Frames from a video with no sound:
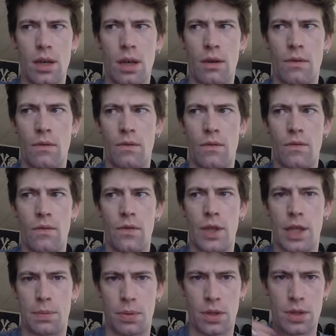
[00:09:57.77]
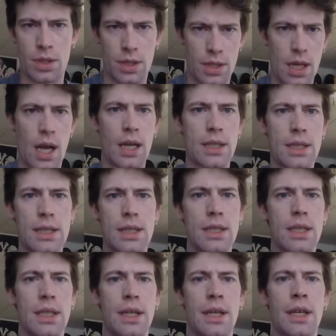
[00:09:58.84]
of this person's
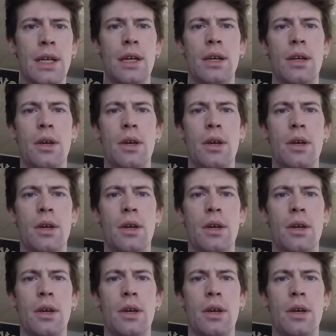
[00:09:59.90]
toxicity